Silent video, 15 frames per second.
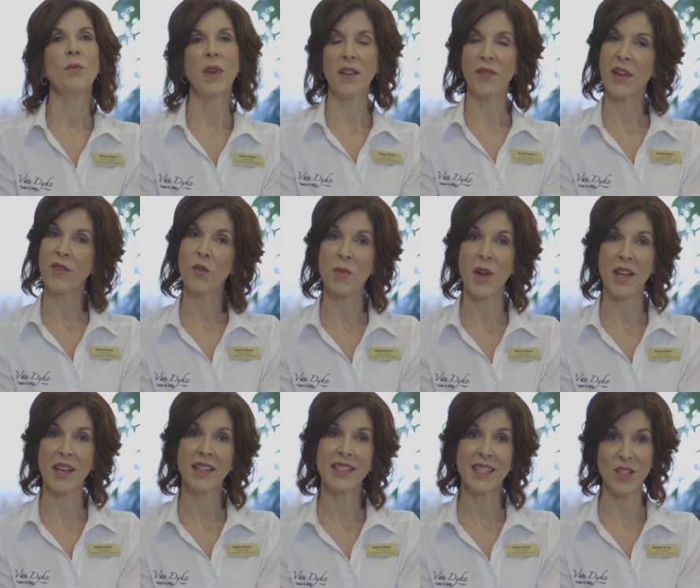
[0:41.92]
My favorite
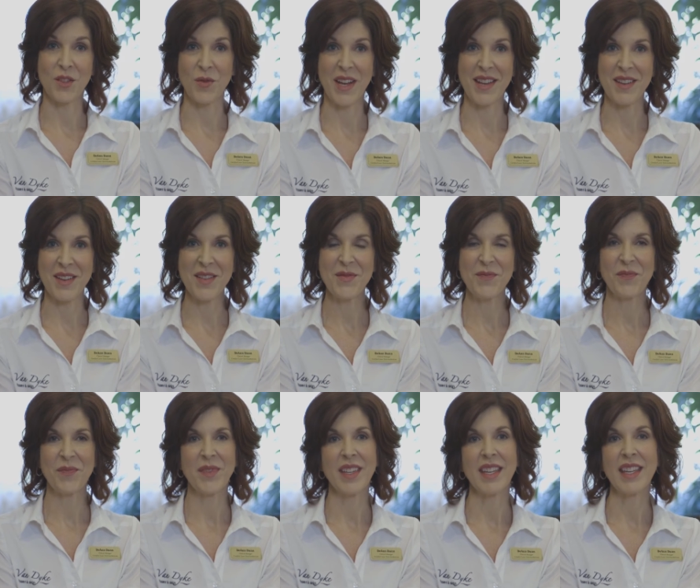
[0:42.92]
product is retinol.
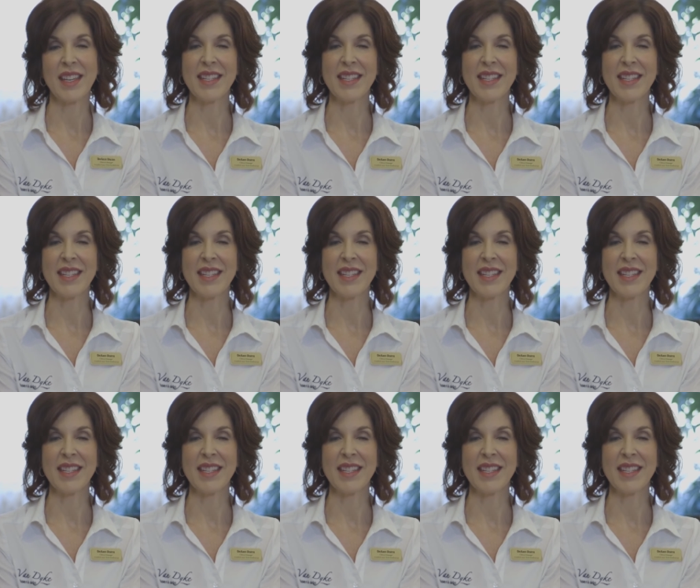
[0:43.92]
It